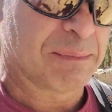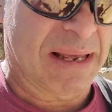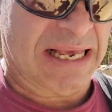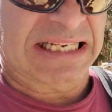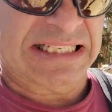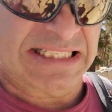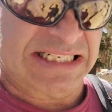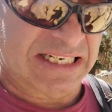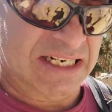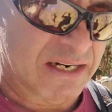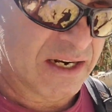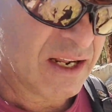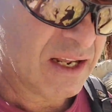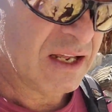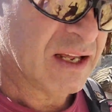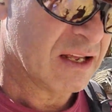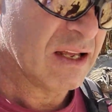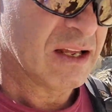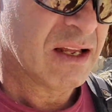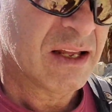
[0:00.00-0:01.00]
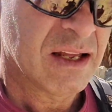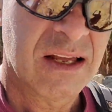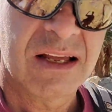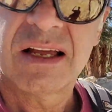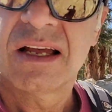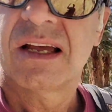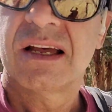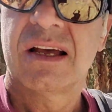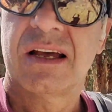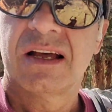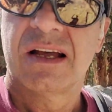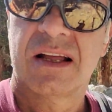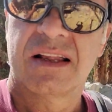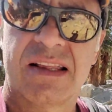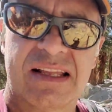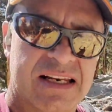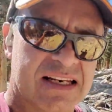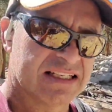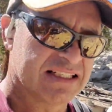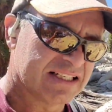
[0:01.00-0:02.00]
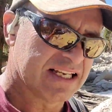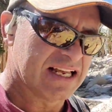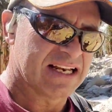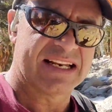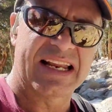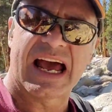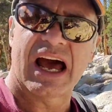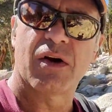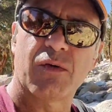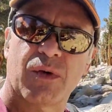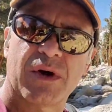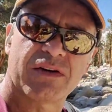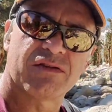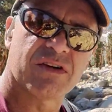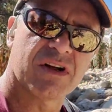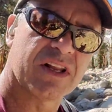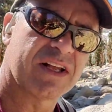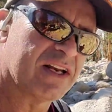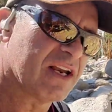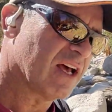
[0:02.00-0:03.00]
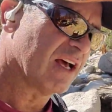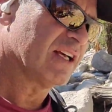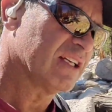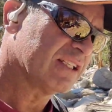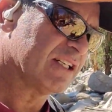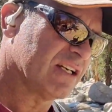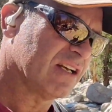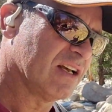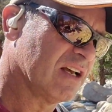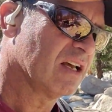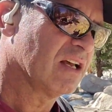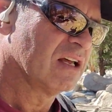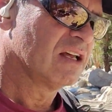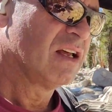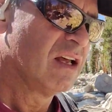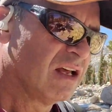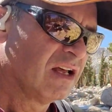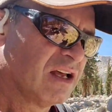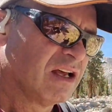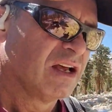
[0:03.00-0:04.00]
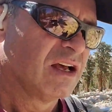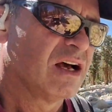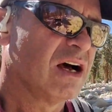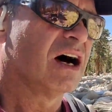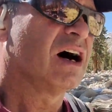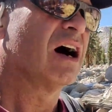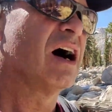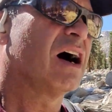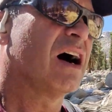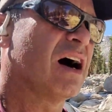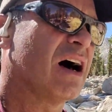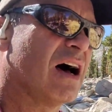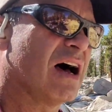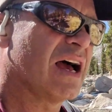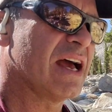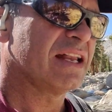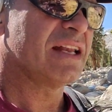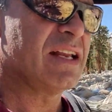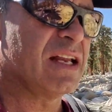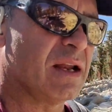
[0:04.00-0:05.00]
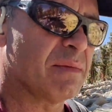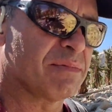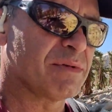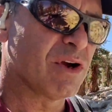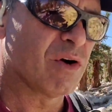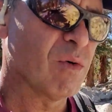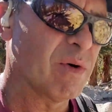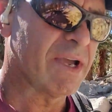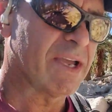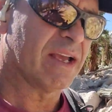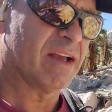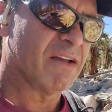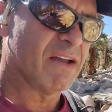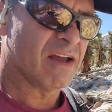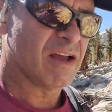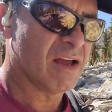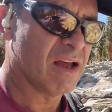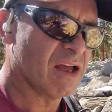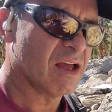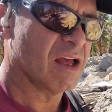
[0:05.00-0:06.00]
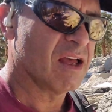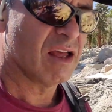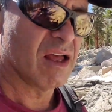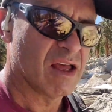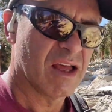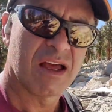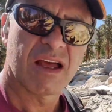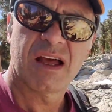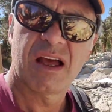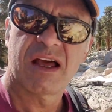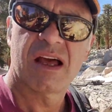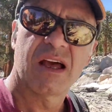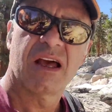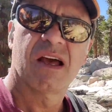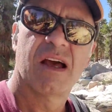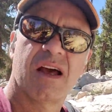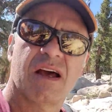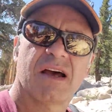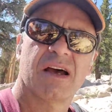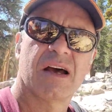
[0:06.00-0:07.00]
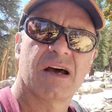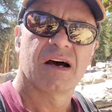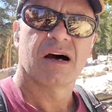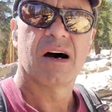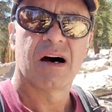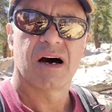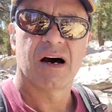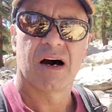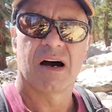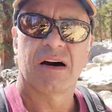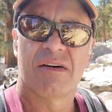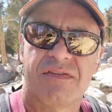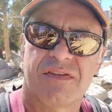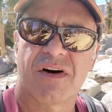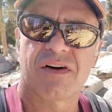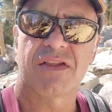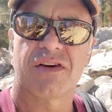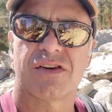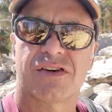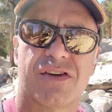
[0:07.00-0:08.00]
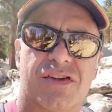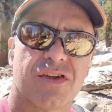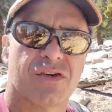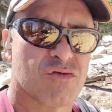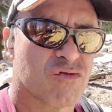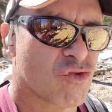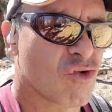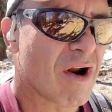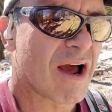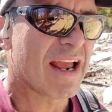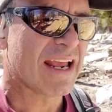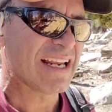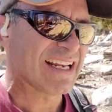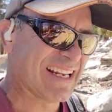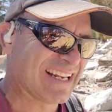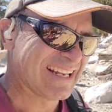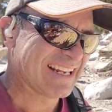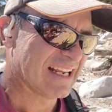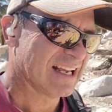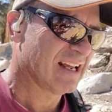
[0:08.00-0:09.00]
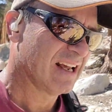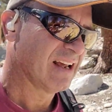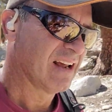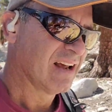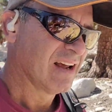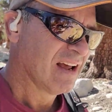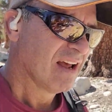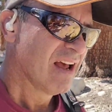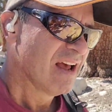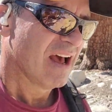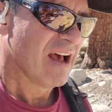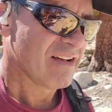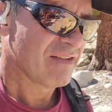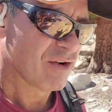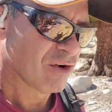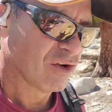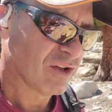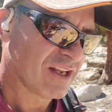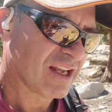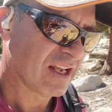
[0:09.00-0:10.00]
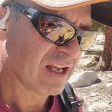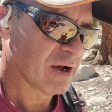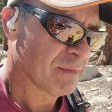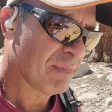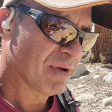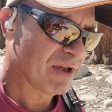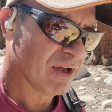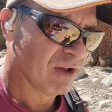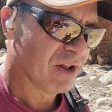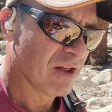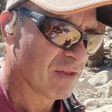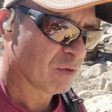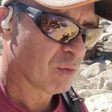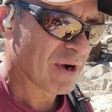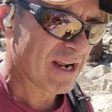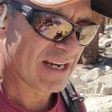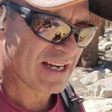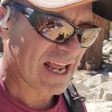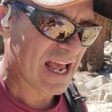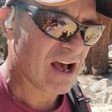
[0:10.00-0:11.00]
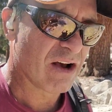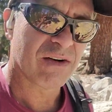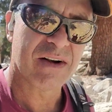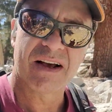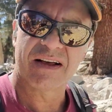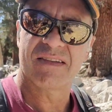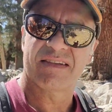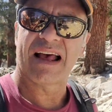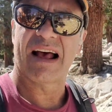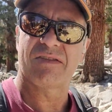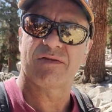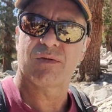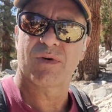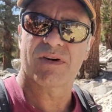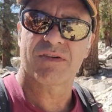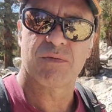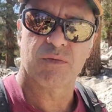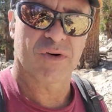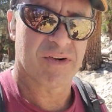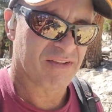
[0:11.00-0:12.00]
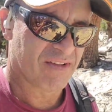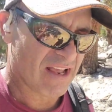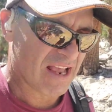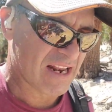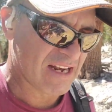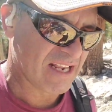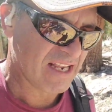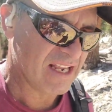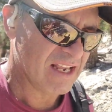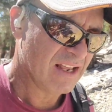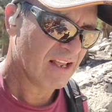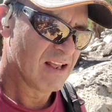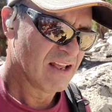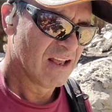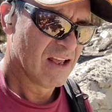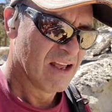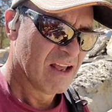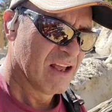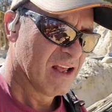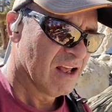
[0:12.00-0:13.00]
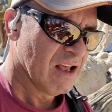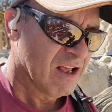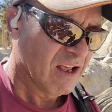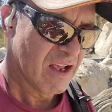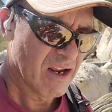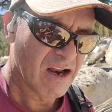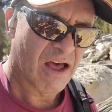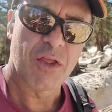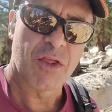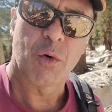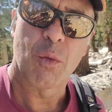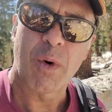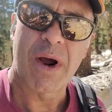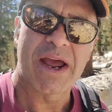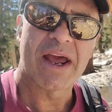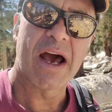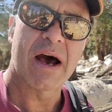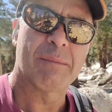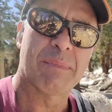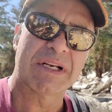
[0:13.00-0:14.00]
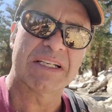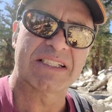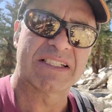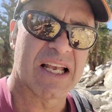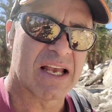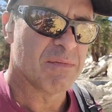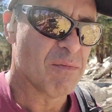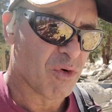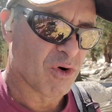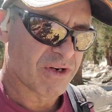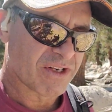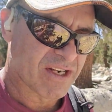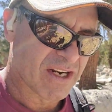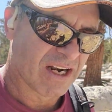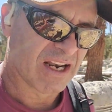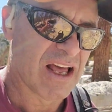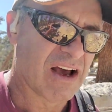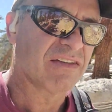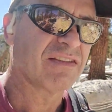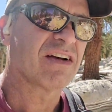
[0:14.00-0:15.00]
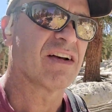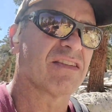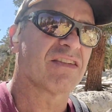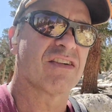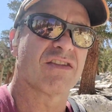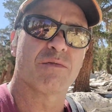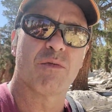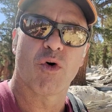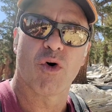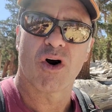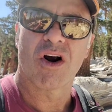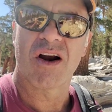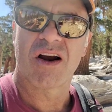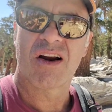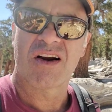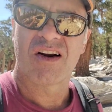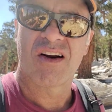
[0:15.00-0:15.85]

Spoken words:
Basin. The descent down went really nice. I ended up going farther to the right as you're looking uphill on the way down, because that's where it's more sandy. And on the way up, I stayed more to the left because there's more